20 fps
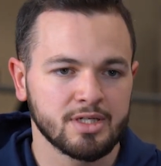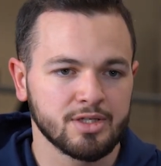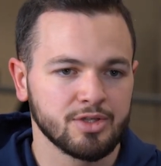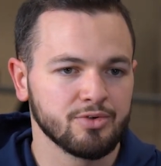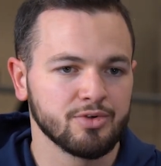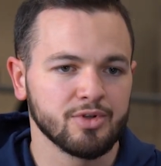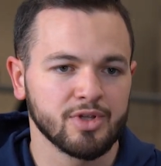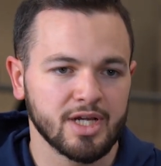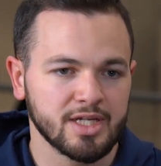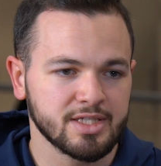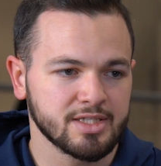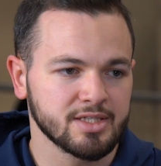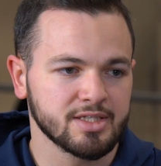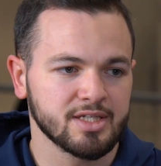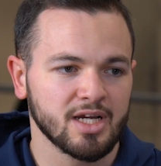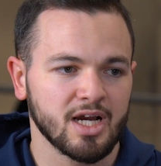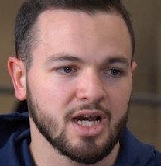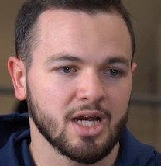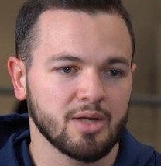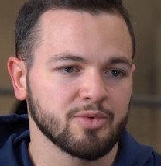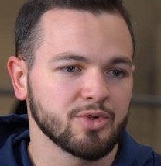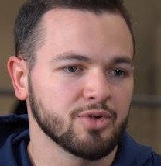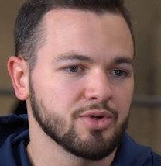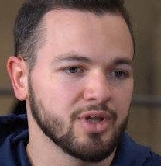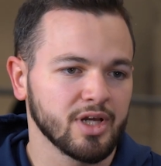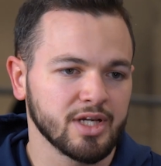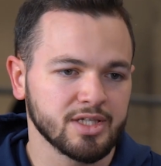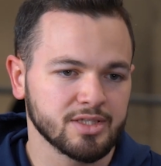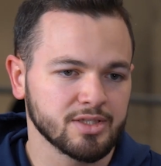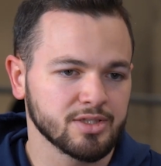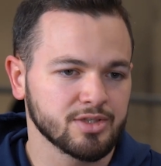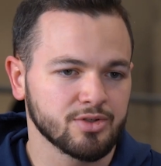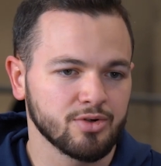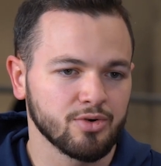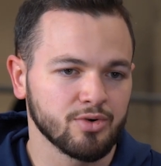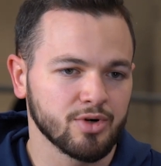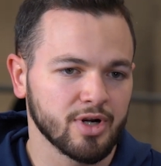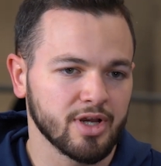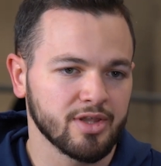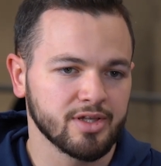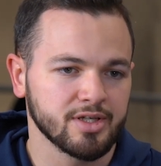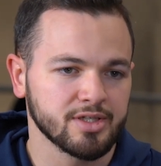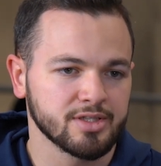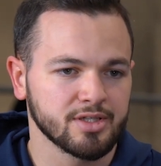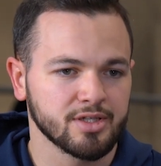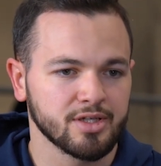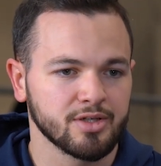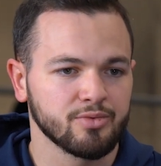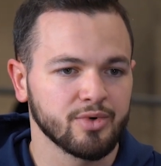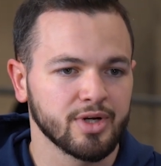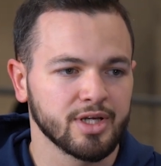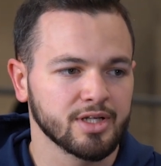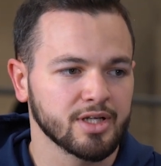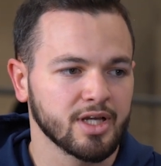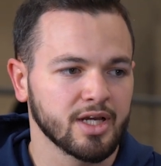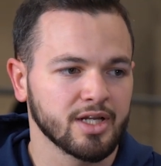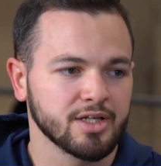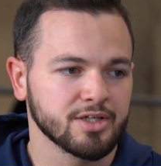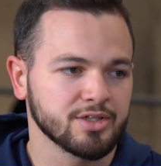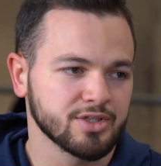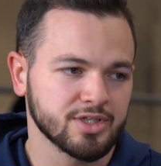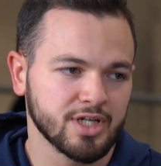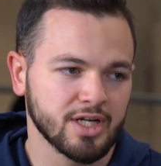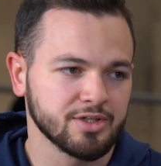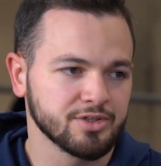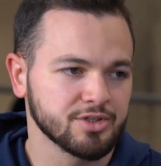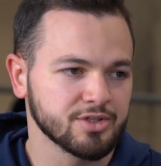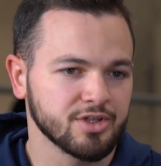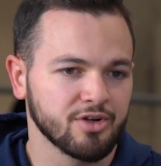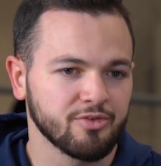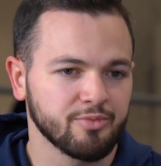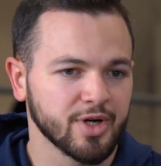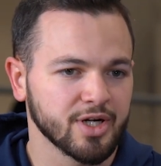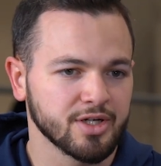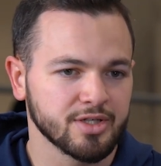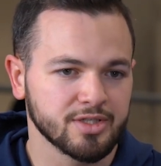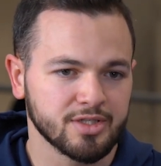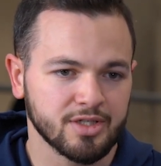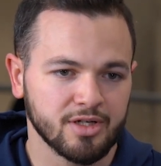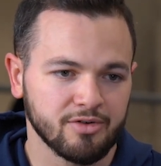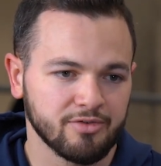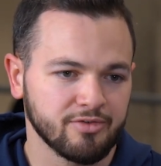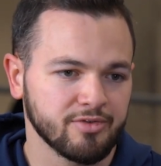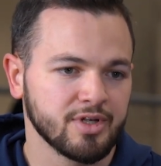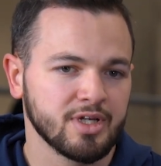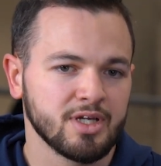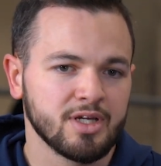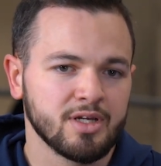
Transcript: Utilizing time, utilizing score, I think is a good way to kind of just challenge yourself by yourself.